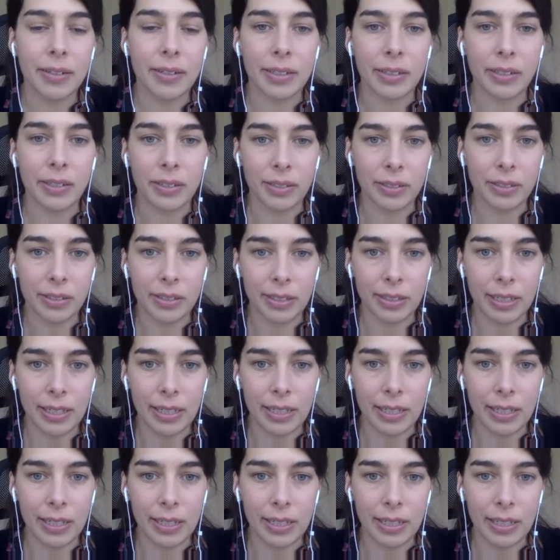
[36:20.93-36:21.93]
other than
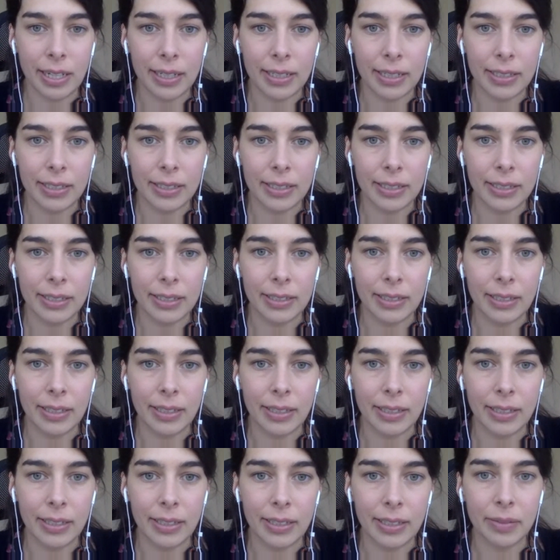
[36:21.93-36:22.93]
constantly
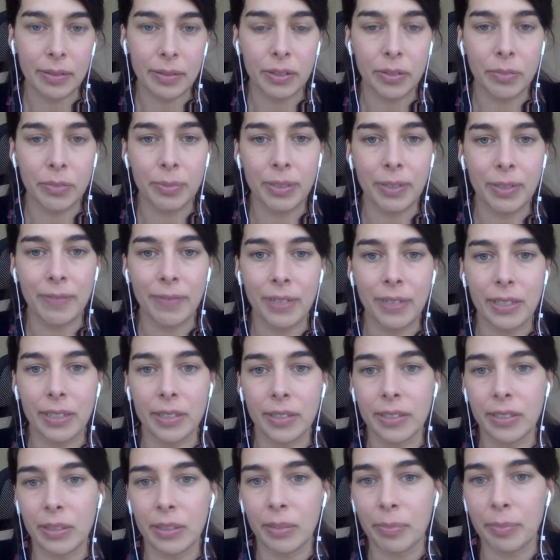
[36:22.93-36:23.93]
highlighting that European
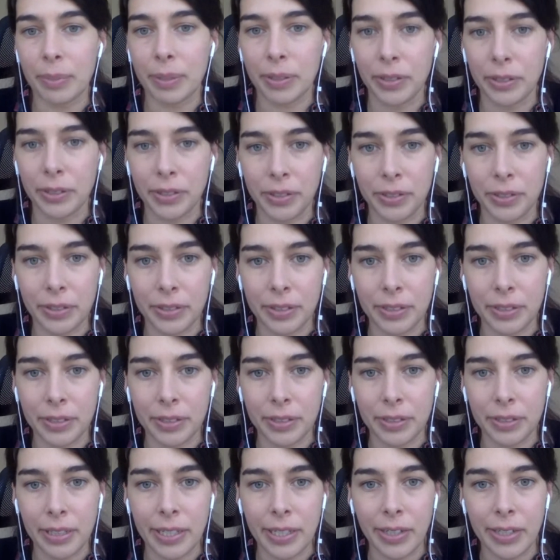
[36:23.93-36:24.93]
values are built also on
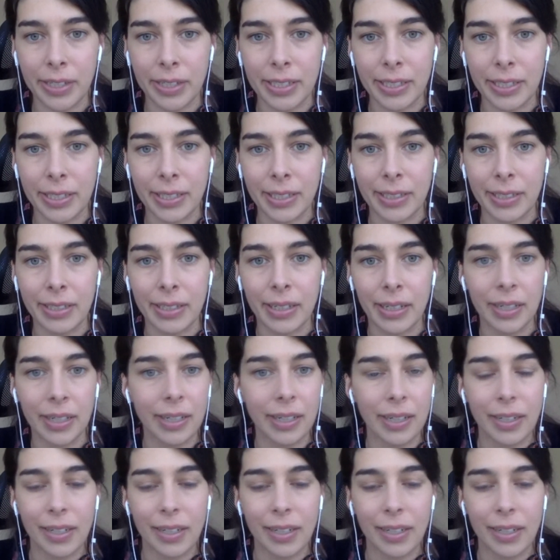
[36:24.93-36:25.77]
solidarity and